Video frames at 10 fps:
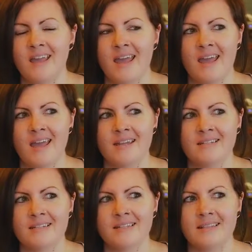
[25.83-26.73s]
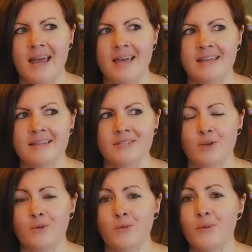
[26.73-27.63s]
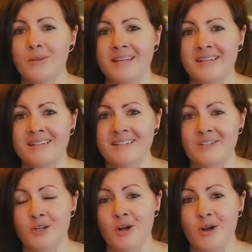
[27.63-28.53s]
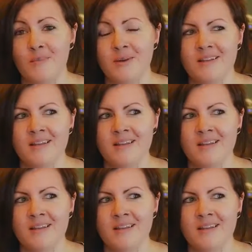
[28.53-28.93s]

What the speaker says: and that is a grueling job,